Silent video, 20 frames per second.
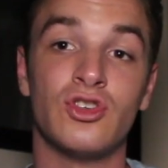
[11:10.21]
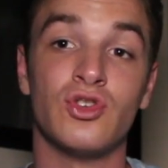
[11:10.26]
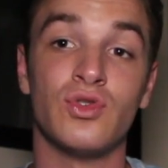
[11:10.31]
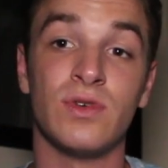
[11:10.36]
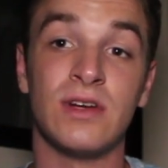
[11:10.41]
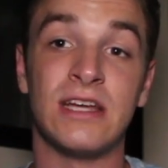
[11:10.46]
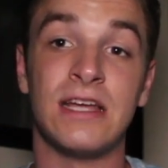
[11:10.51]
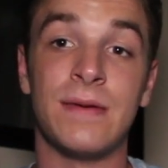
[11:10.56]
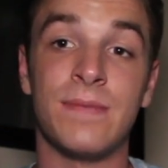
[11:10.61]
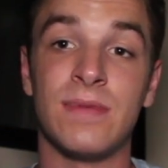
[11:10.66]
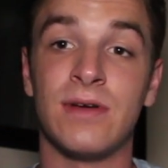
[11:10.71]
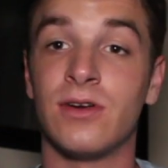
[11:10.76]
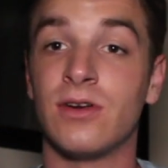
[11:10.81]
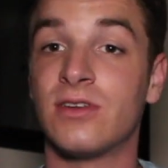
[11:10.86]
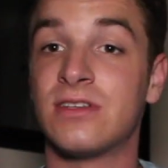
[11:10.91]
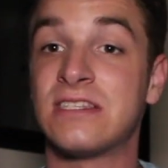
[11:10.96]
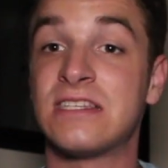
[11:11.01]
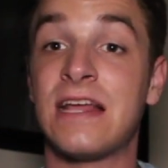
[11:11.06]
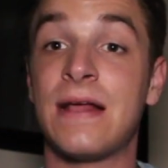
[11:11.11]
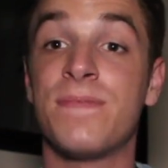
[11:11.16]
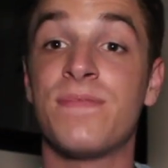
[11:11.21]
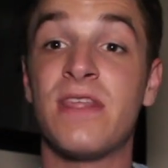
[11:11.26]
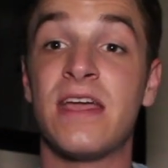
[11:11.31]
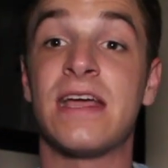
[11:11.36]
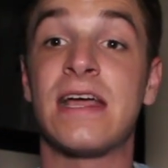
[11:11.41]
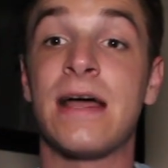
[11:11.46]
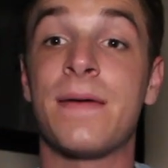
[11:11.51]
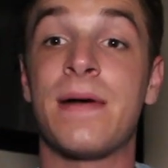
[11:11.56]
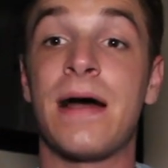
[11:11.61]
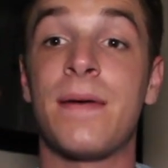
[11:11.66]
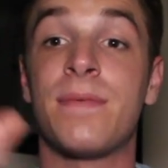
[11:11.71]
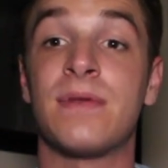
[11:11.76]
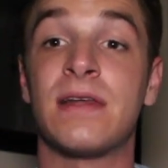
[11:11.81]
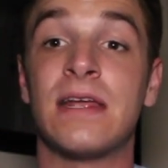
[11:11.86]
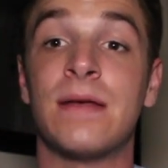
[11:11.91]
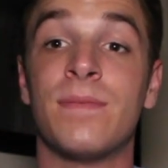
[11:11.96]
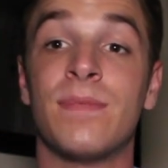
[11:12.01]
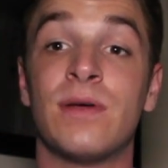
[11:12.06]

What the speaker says: dream or same thing kept happening,